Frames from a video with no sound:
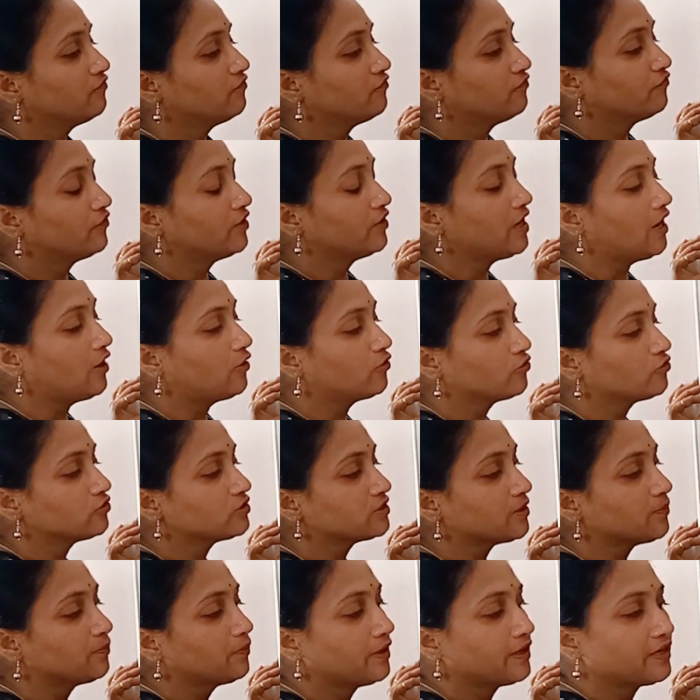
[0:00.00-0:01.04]
we have to
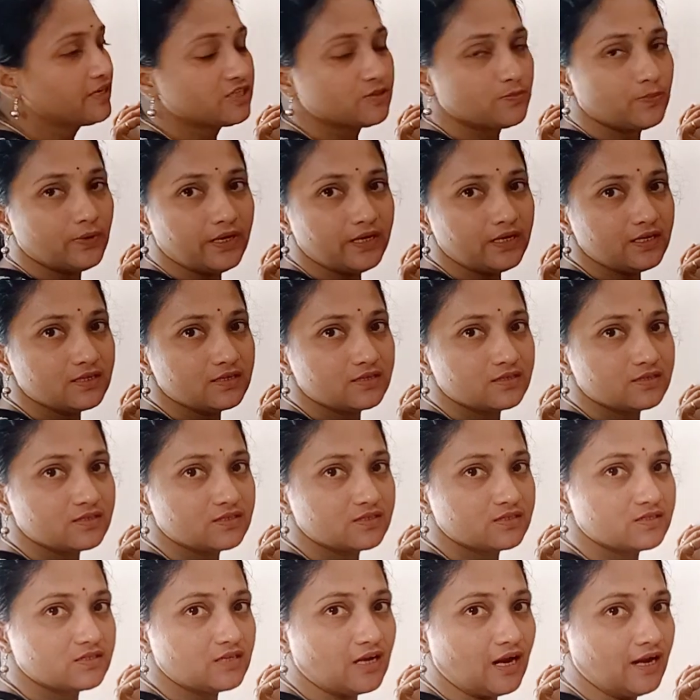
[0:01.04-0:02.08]
simply display
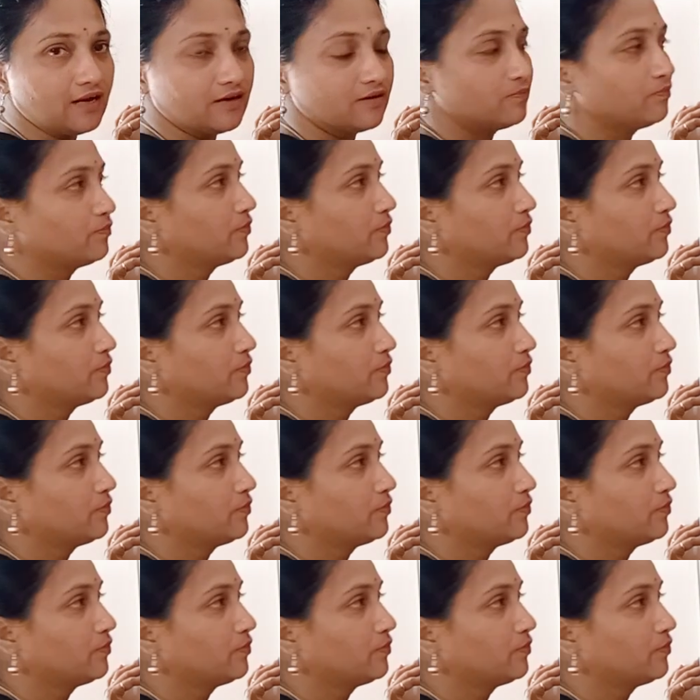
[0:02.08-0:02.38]
star.